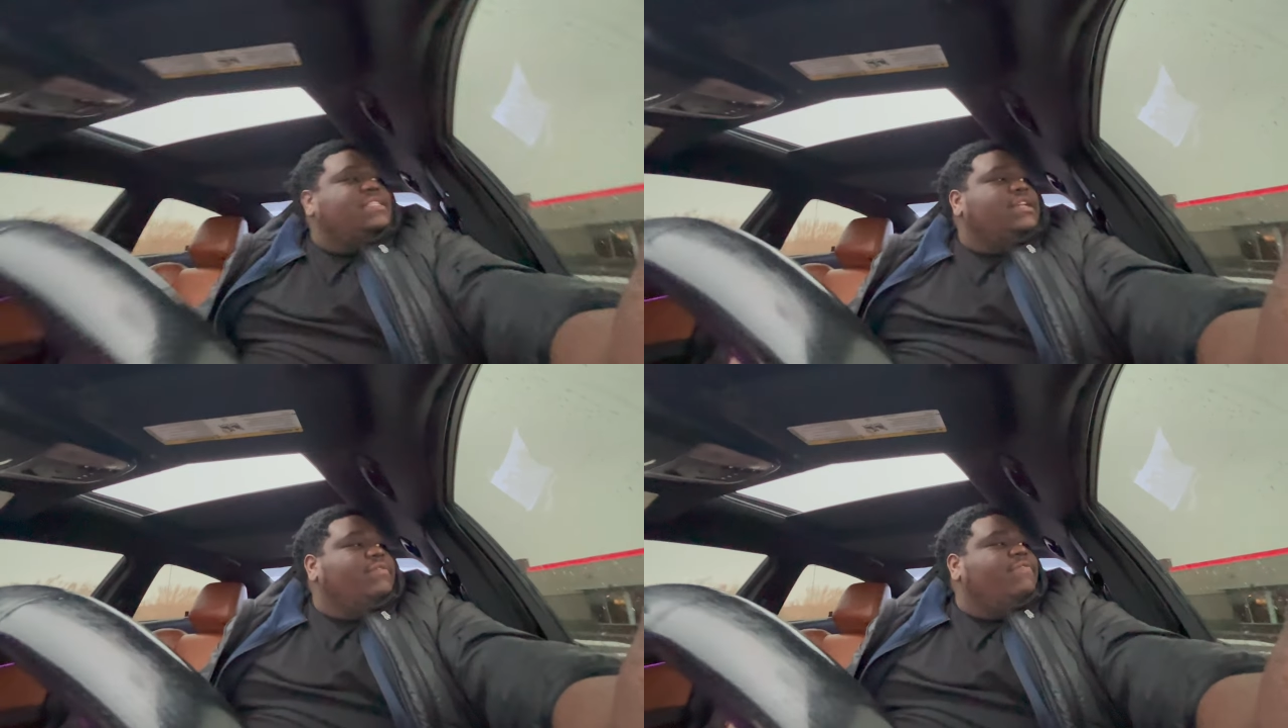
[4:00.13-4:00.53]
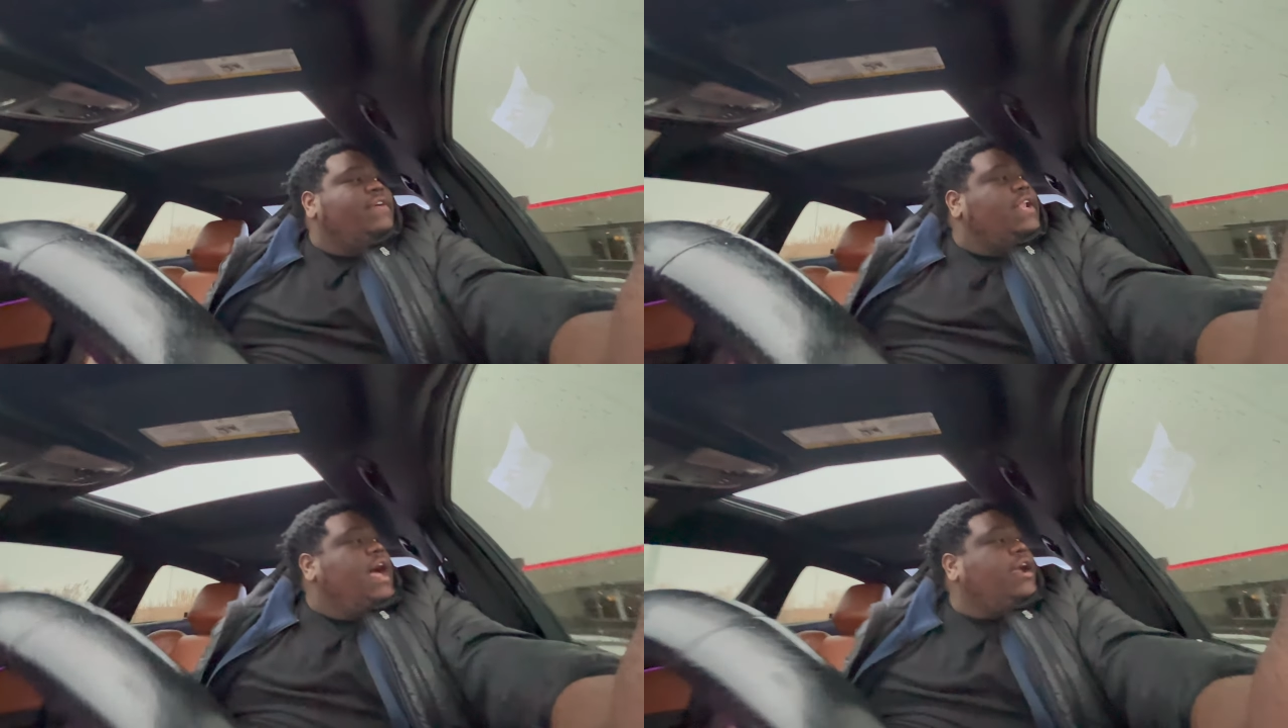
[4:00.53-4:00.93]
to the
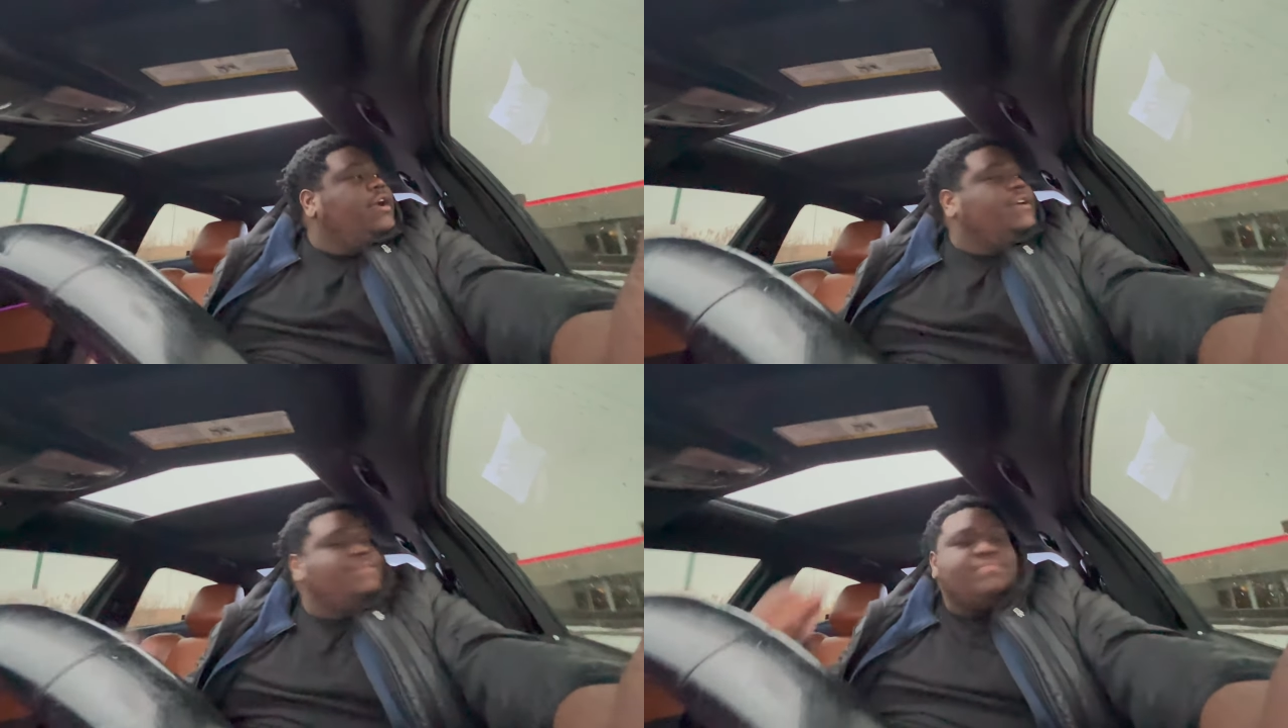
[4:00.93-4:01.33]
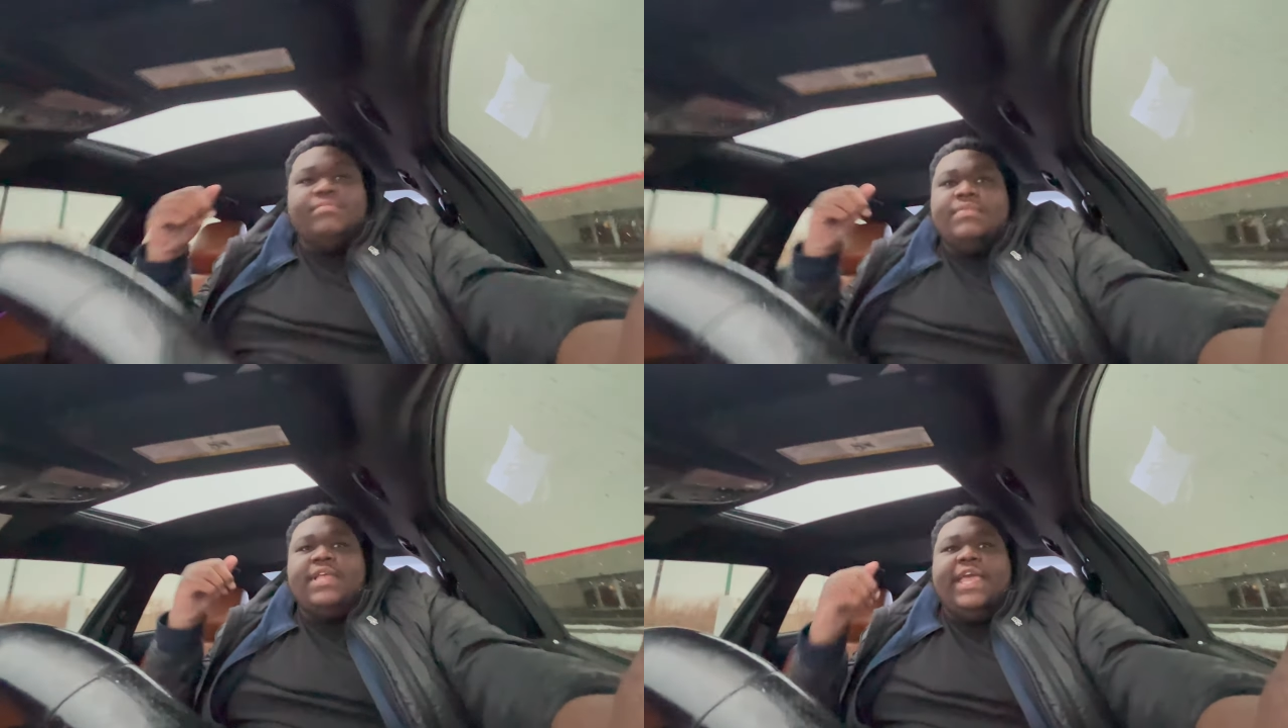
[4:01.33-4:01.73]
Foot Locker
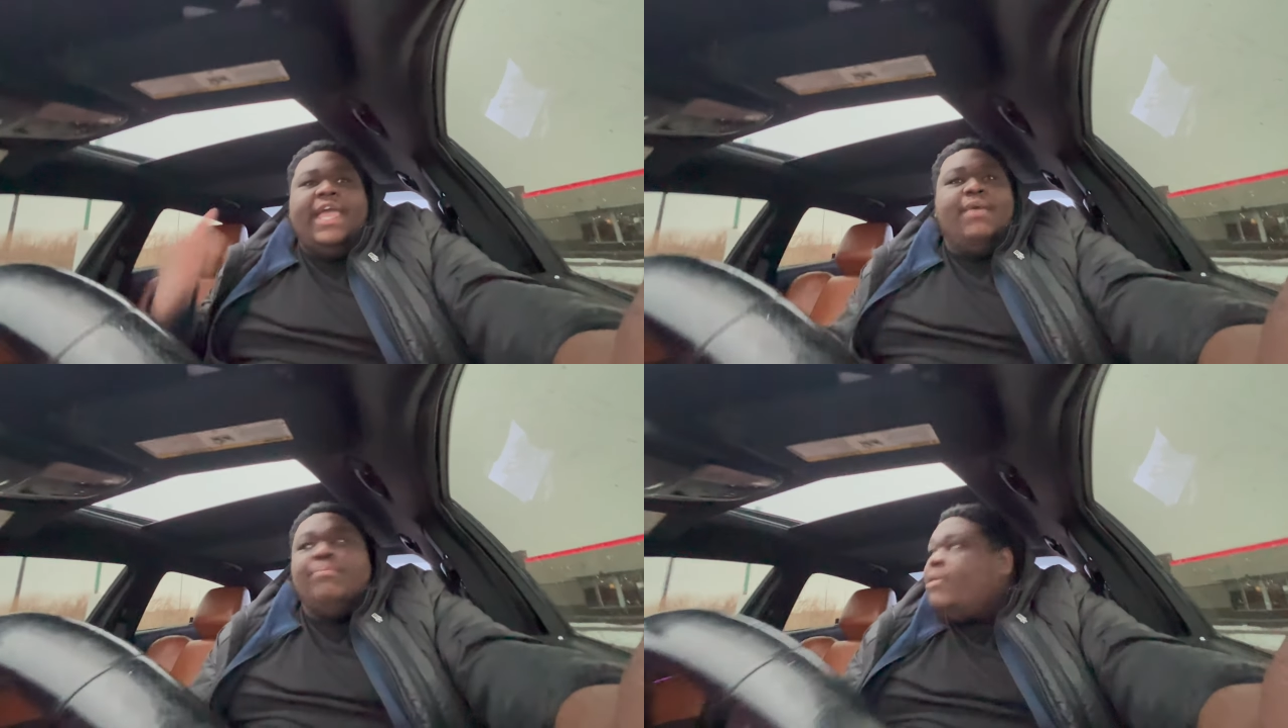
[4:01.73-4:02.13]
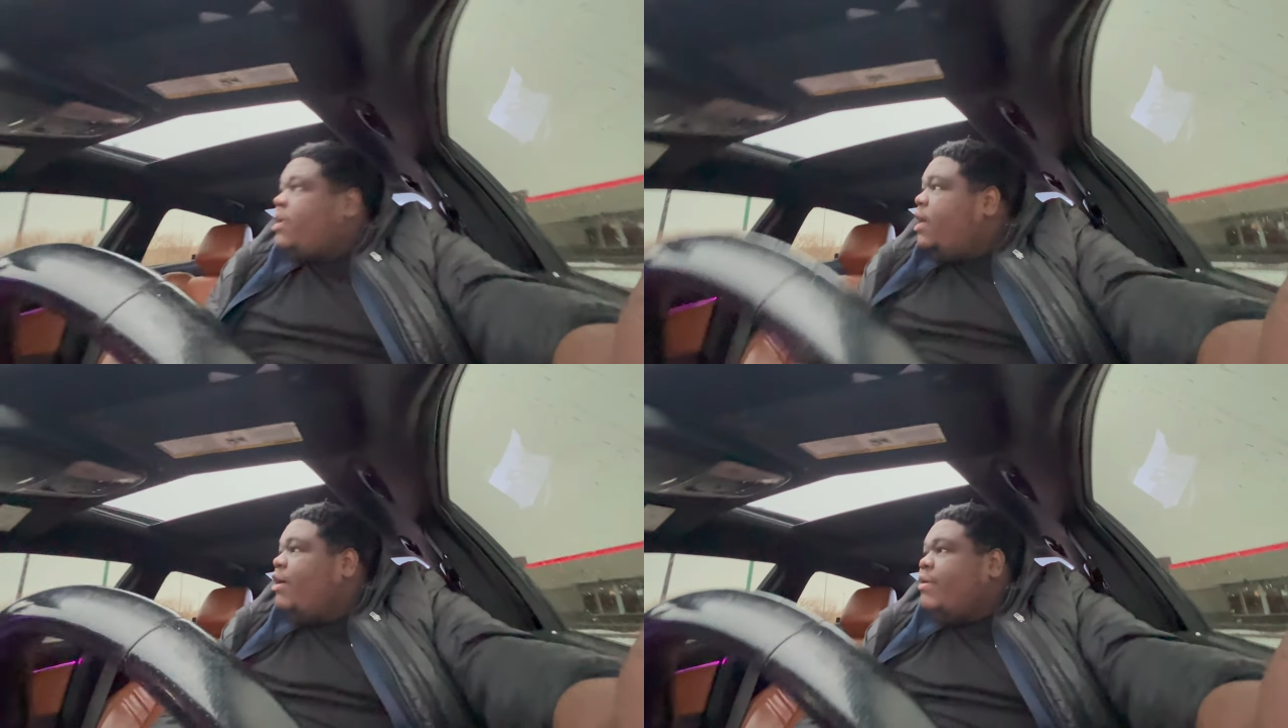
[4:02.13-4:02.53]
in
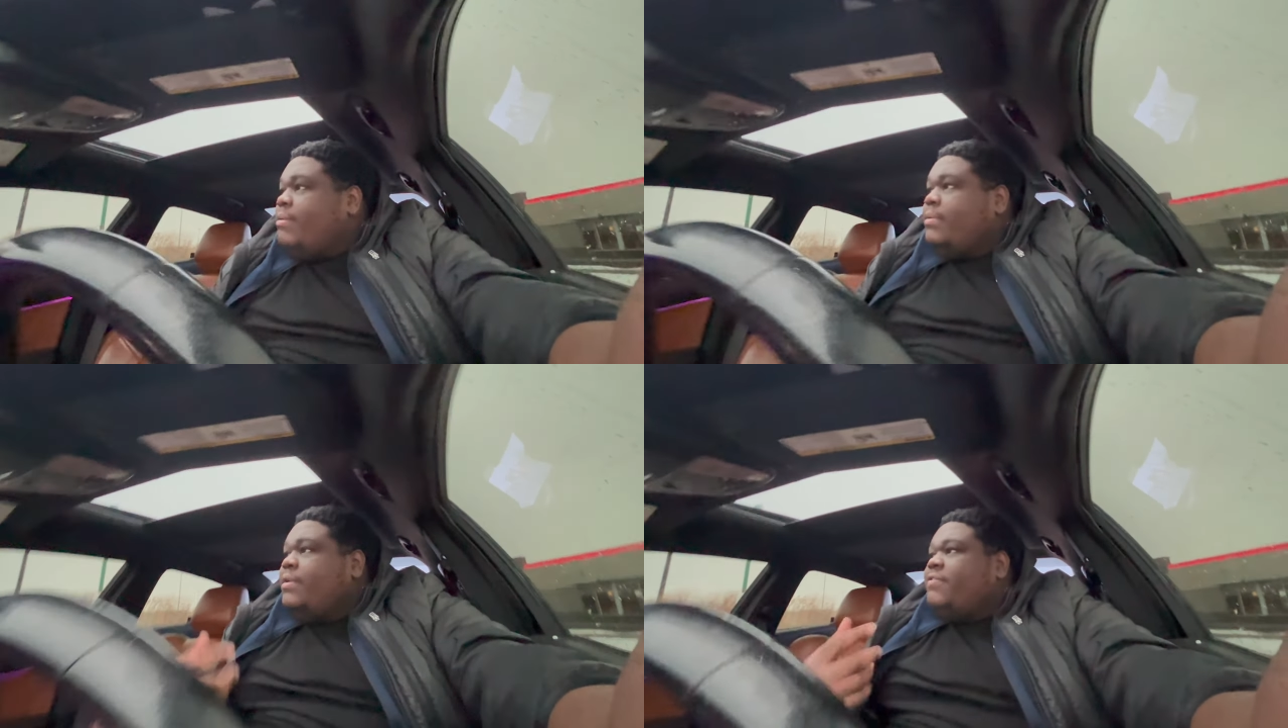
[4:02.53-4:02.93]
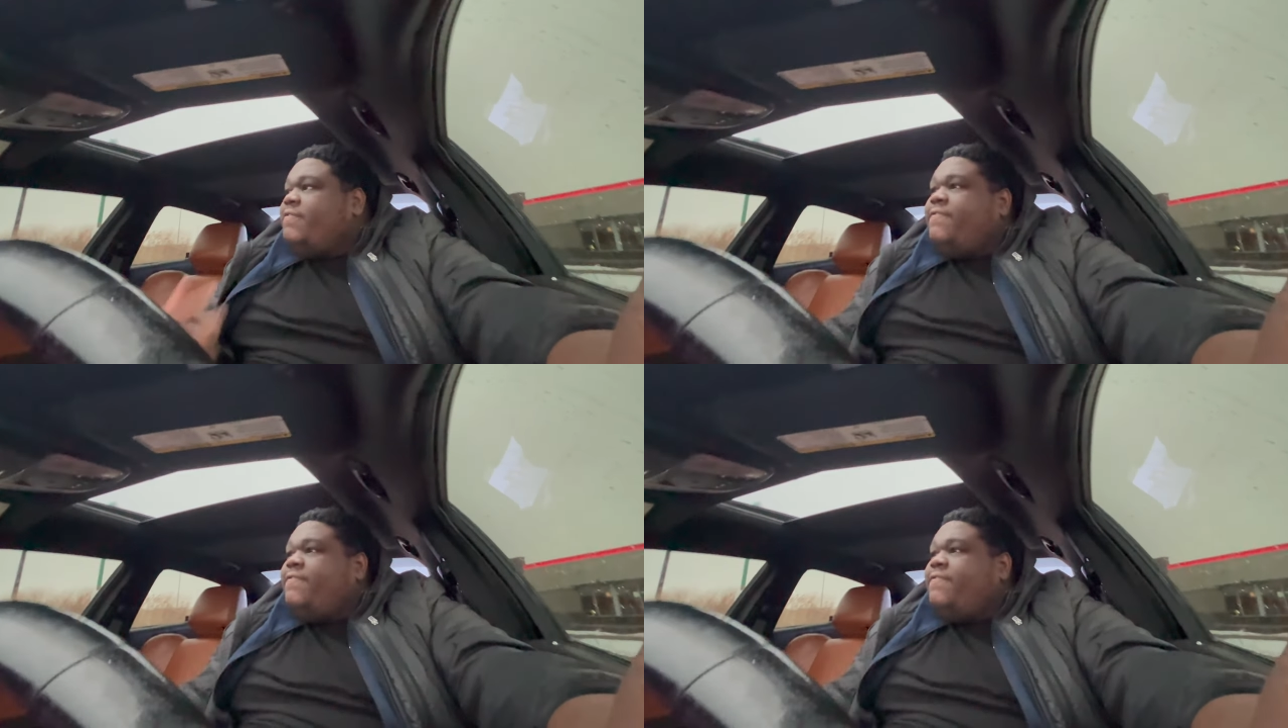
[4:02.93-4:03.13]
Macomb, the,